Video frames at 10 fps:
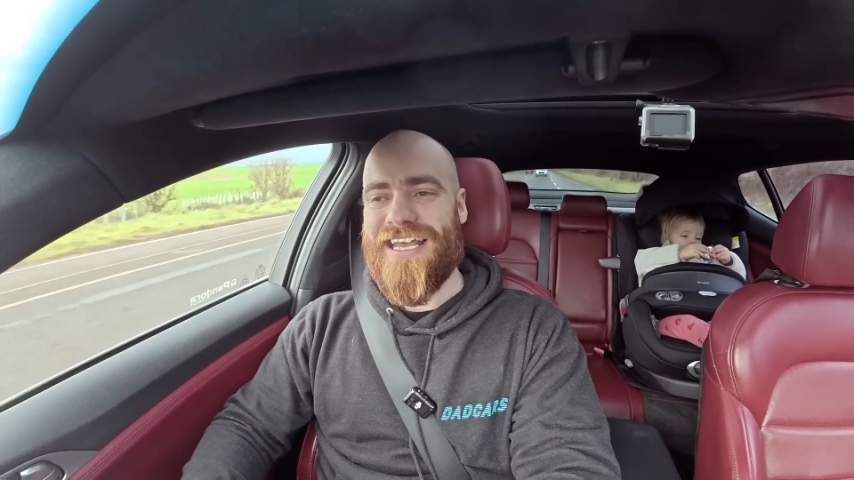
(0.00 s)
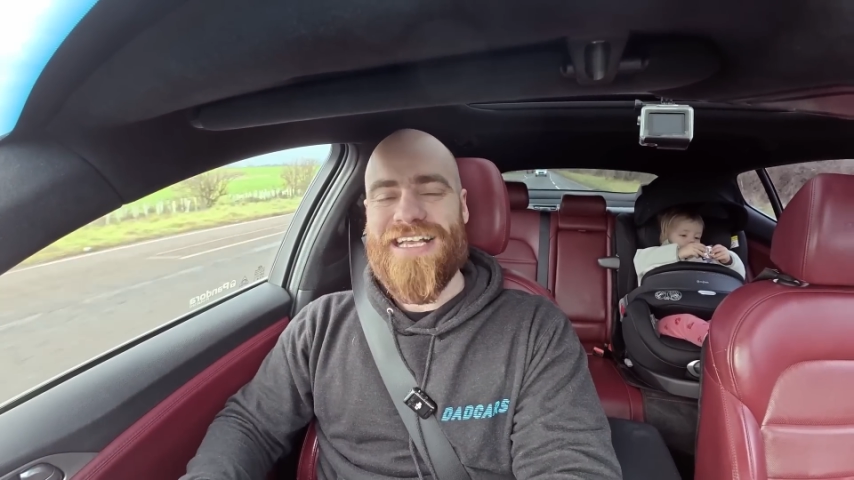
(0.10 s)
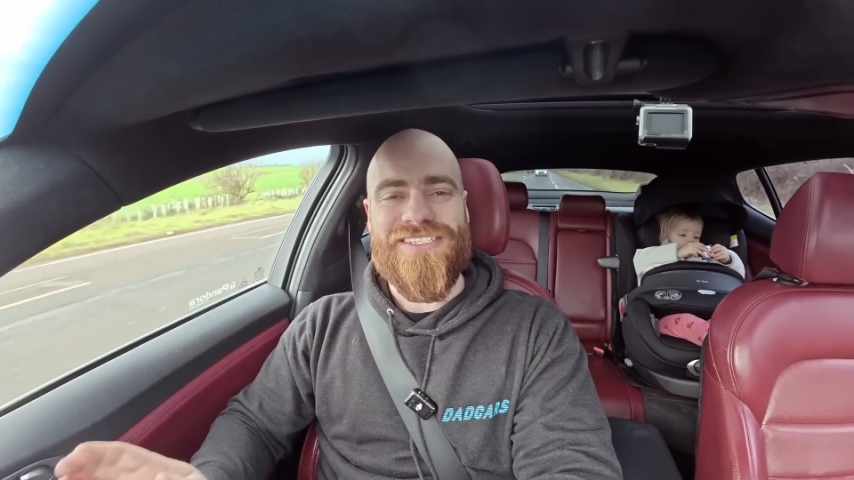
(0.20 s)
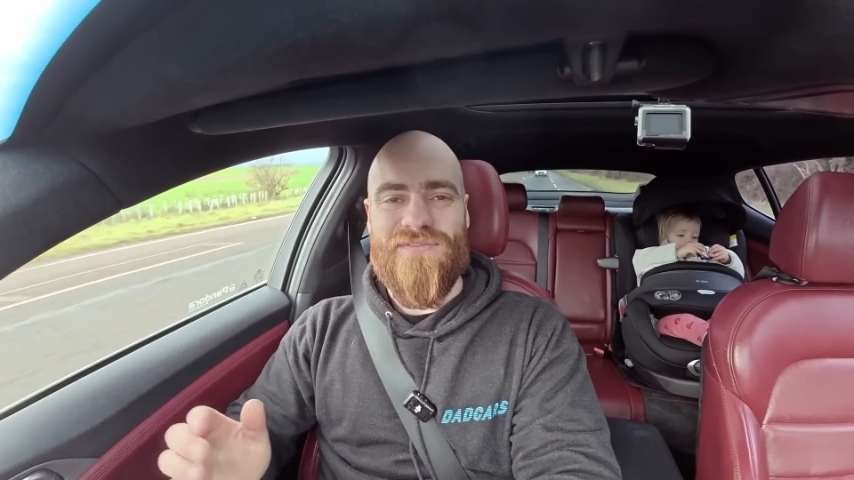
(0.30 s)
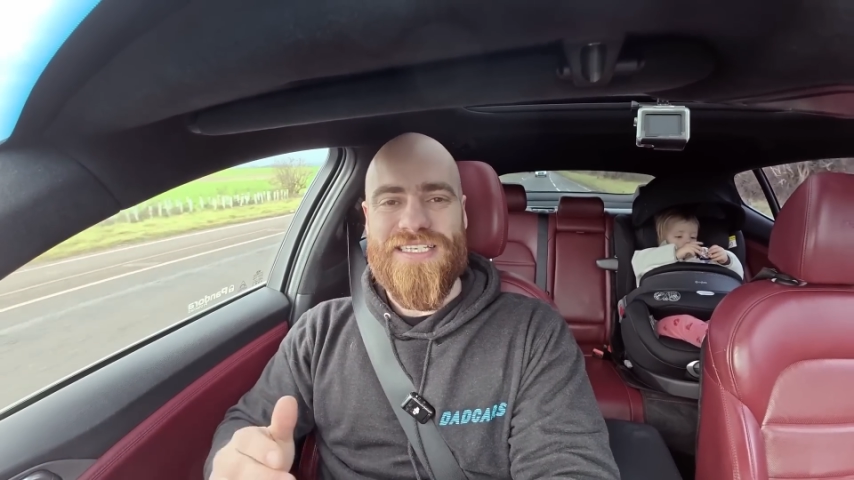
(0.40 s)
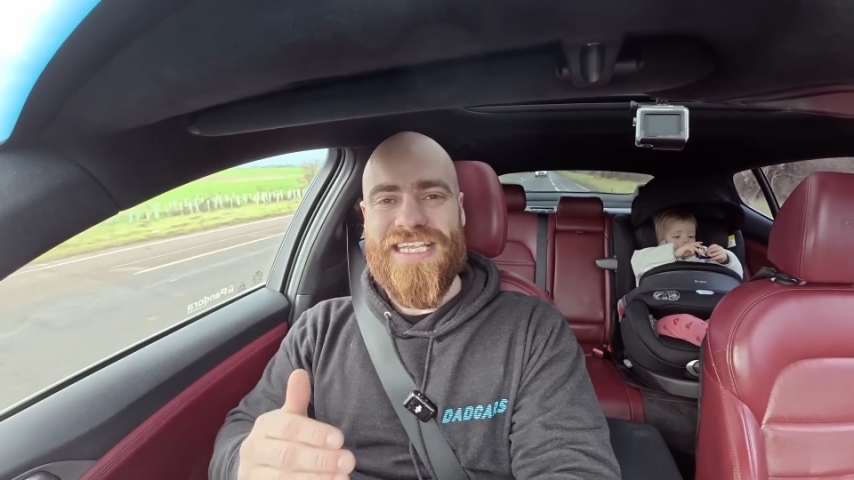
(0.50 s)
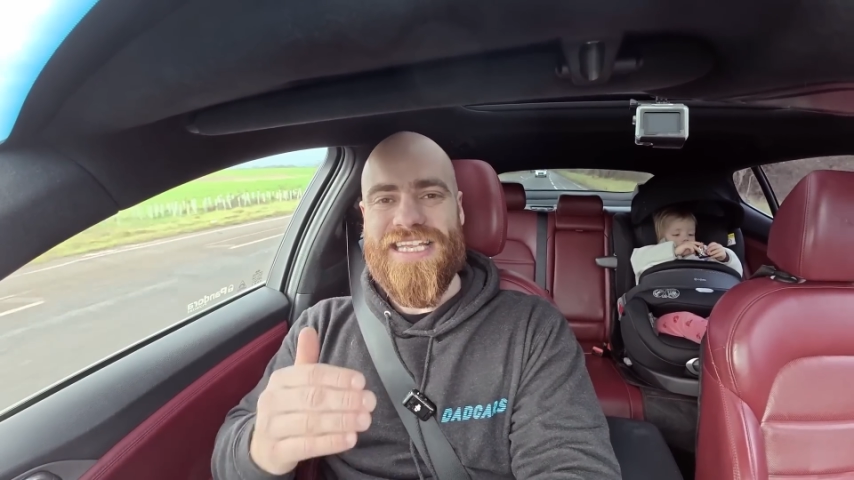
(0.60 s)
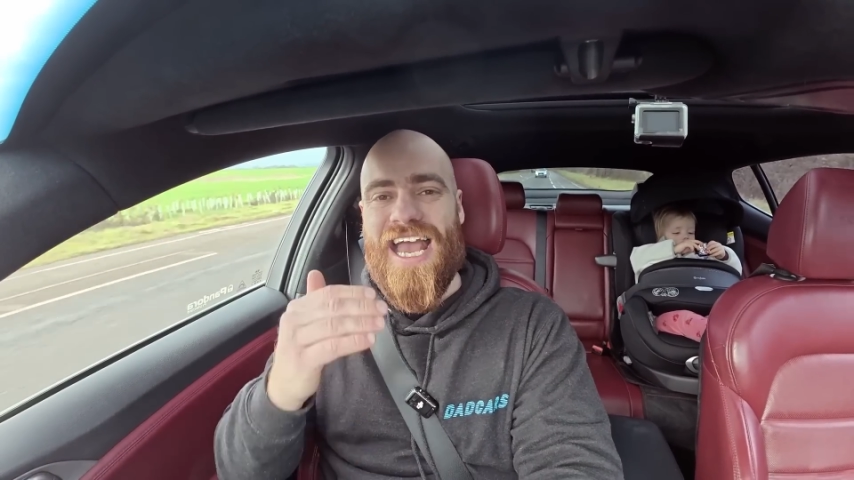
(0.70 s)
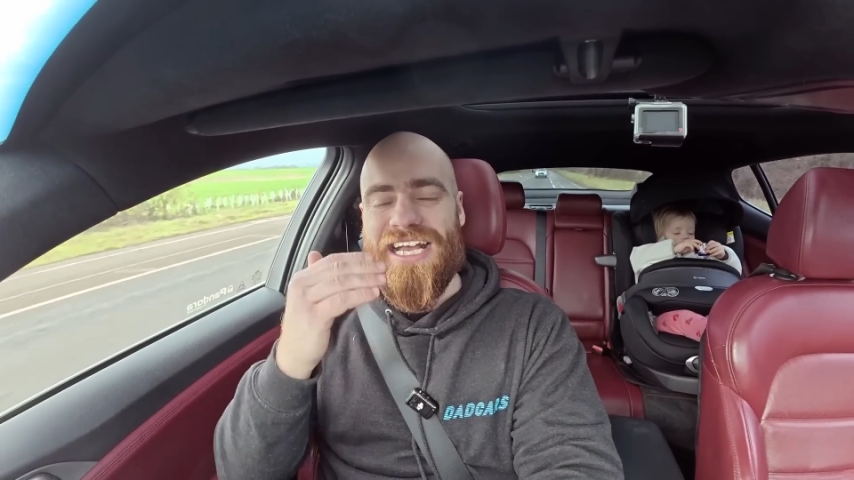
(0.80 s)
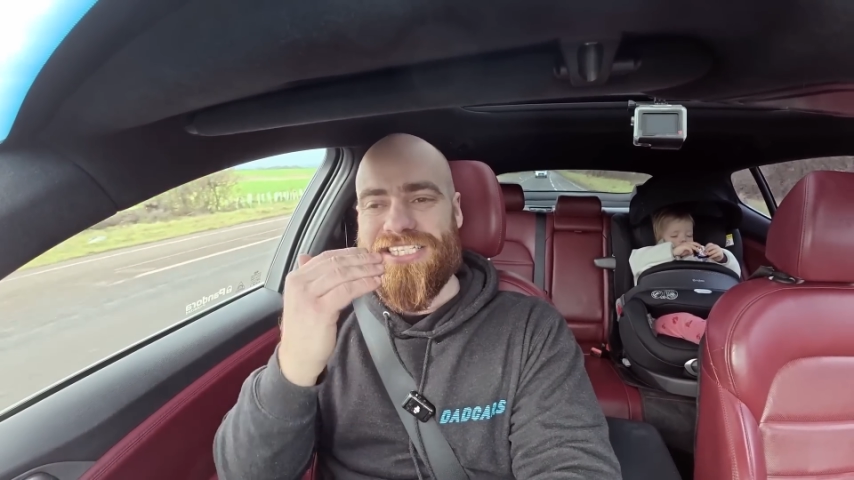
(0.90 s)
is
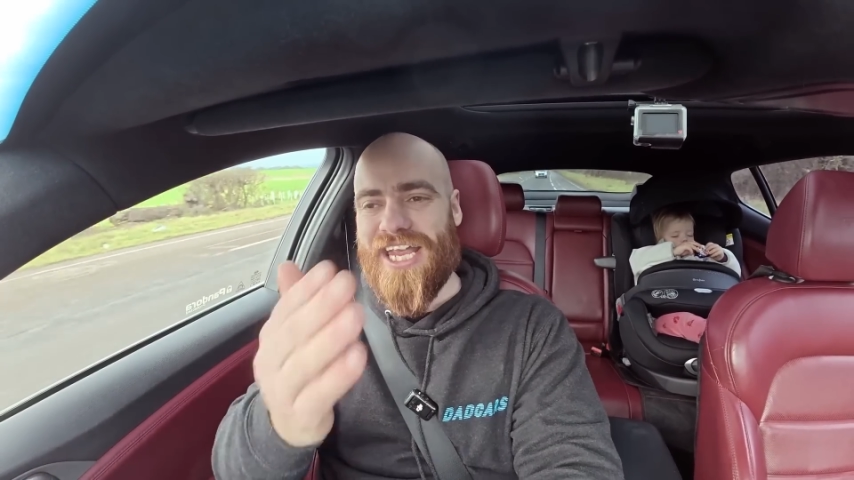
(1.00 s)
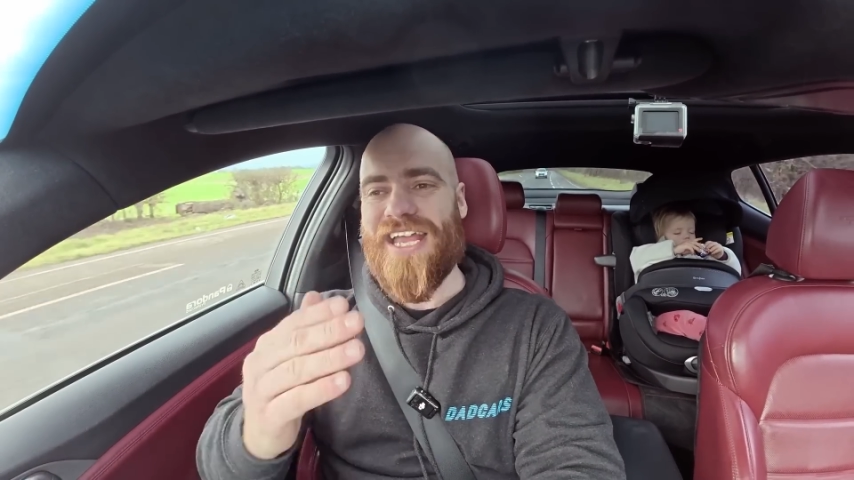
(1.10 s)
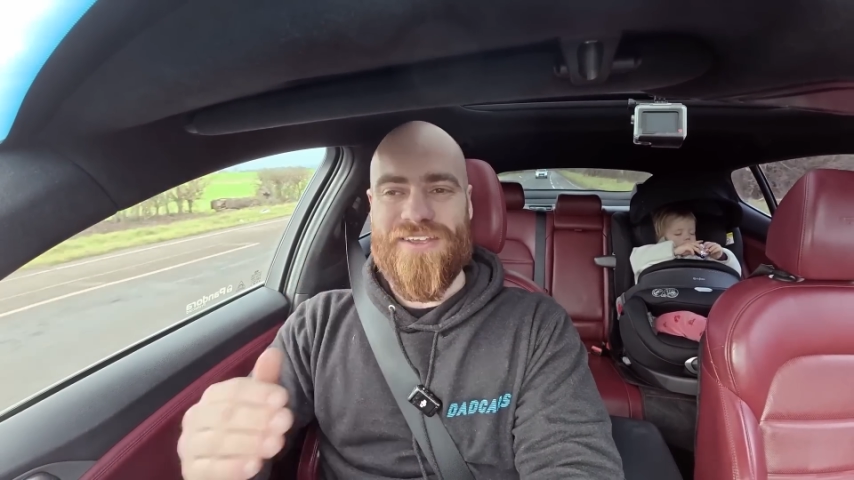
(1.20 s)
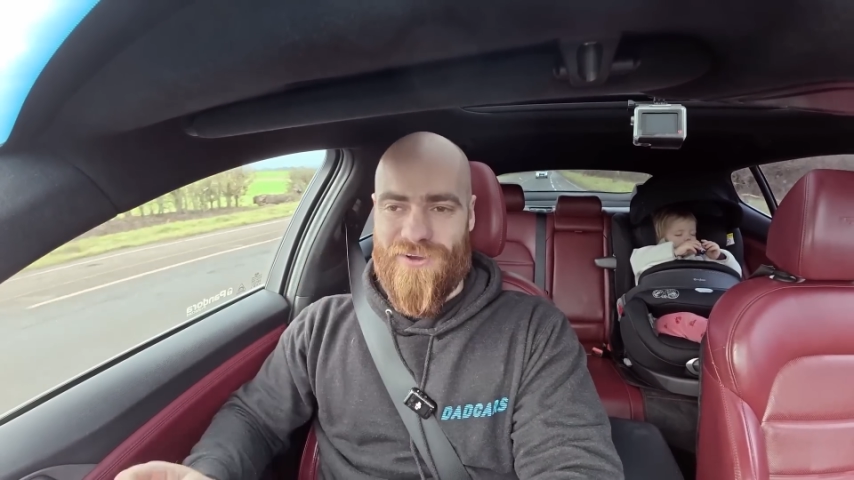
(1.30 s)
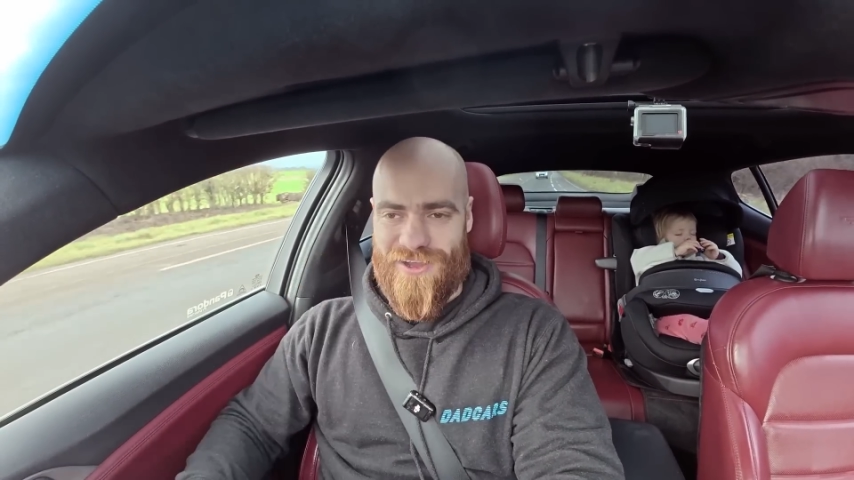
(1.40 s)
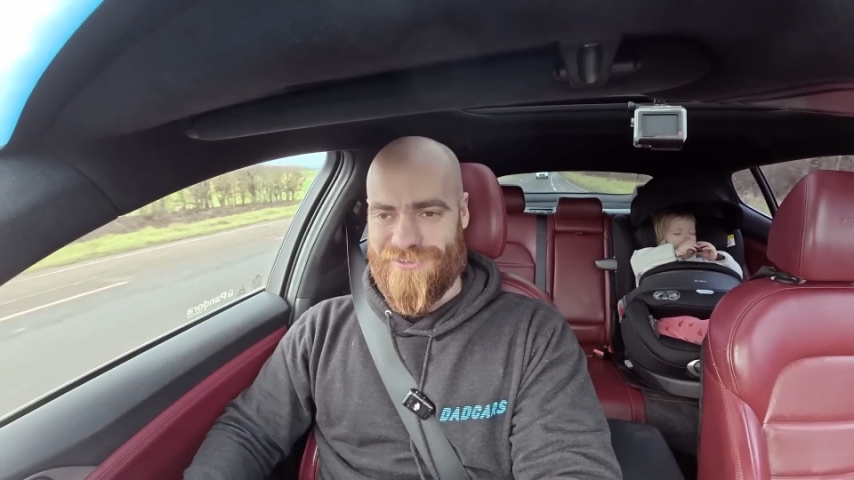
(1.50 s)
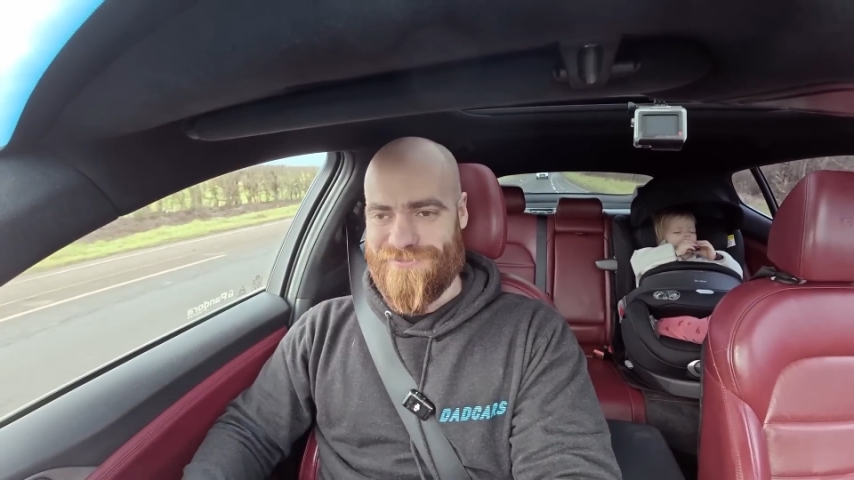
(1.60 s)
obviously Jaguar,